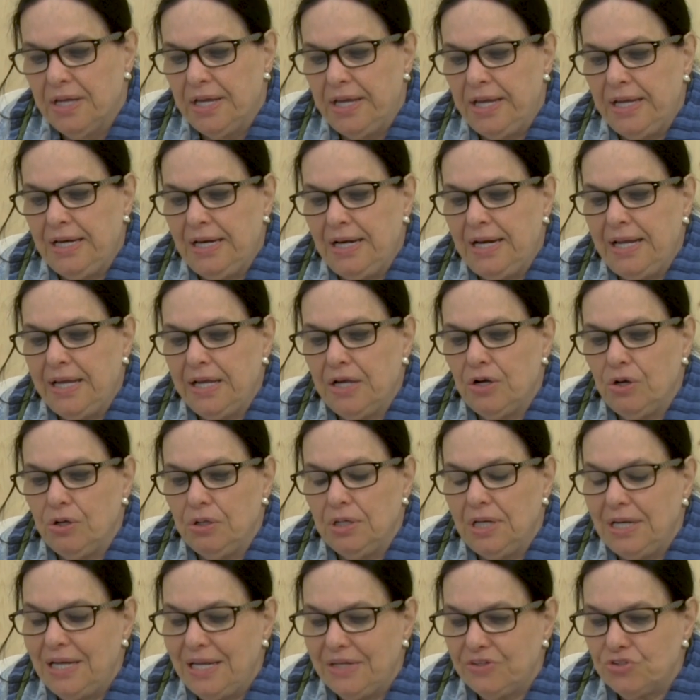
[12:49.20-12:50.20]
and
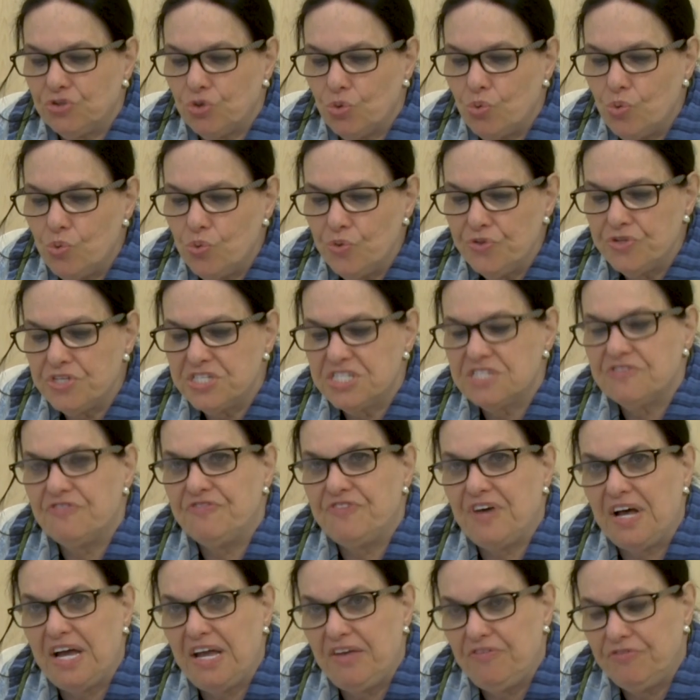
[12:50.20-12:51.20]
let all the
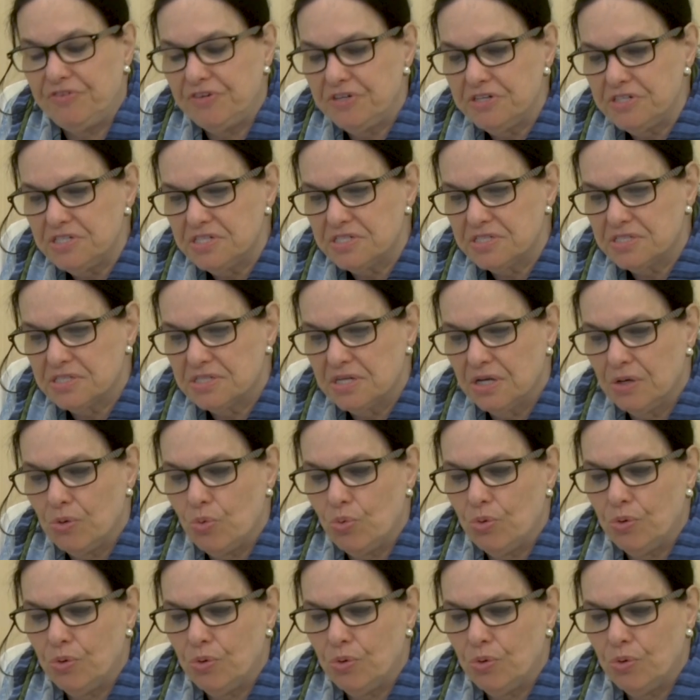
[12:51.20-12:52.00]
survivors